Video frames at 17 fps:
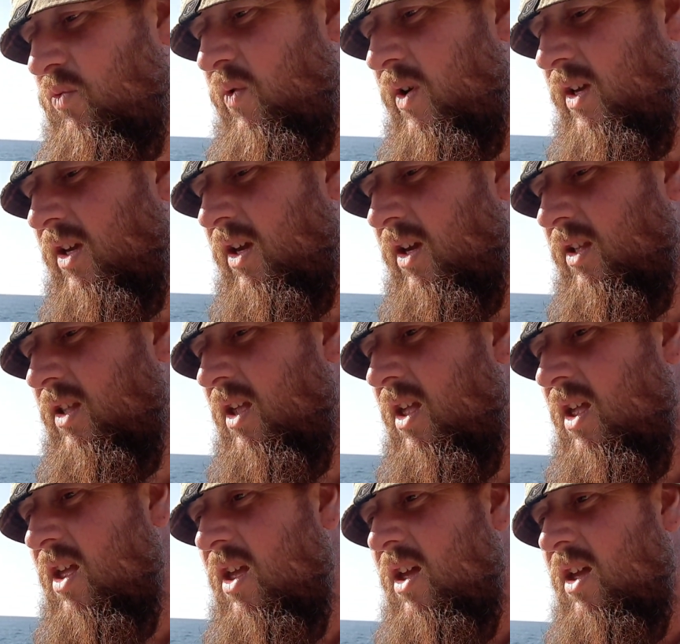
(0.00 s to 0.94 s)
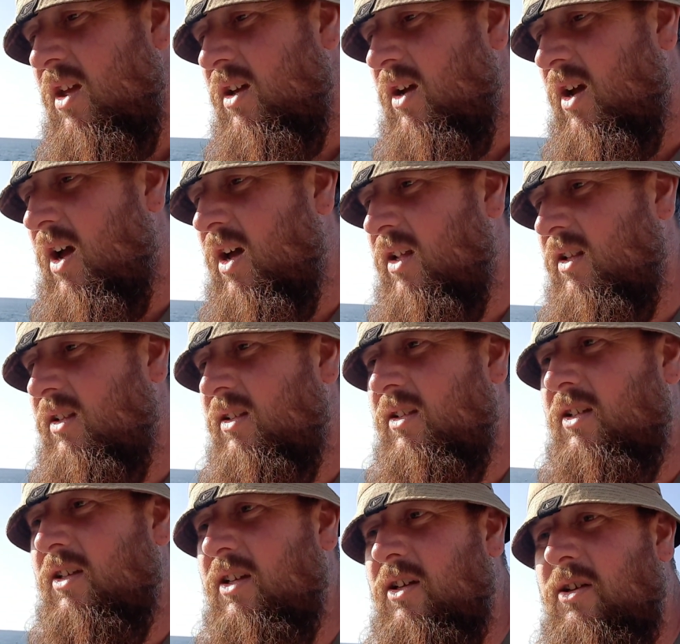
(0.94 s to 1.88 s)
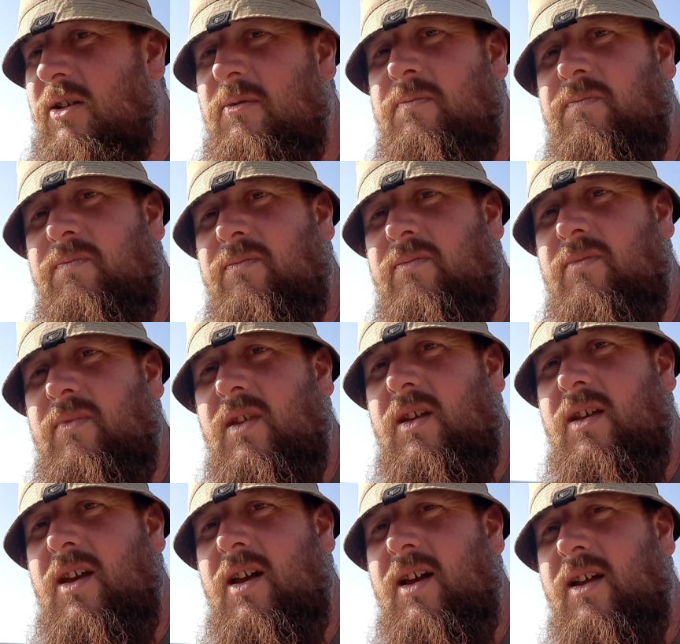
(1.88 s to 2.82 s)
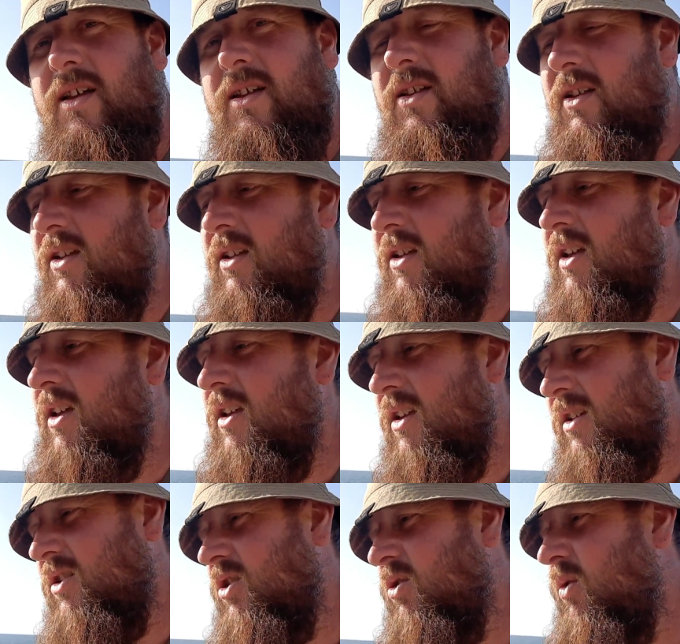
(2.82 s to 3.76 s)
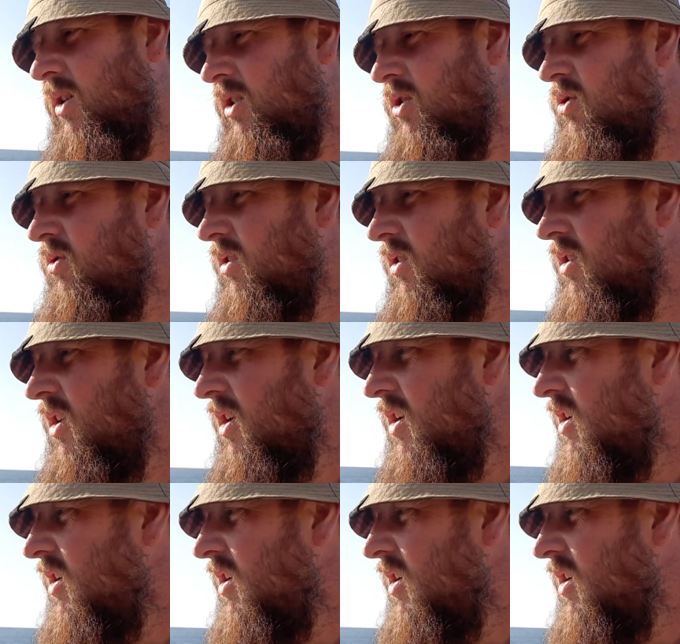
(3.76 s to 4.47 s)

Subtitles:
wicked. And yeah, it's quite cool.